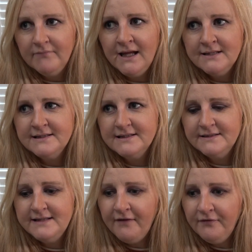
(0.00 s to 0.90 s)
it's
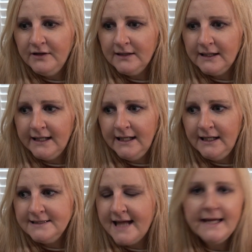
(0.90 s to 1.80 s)

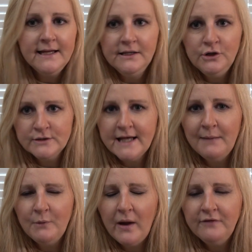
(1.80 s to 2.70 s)
definitely taking your
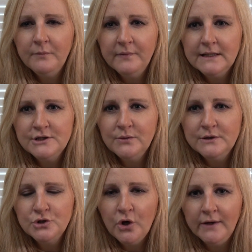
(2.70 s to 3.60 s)
time away from things you
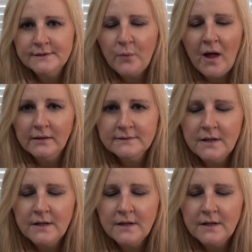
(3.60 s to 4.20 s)
enjoy as well.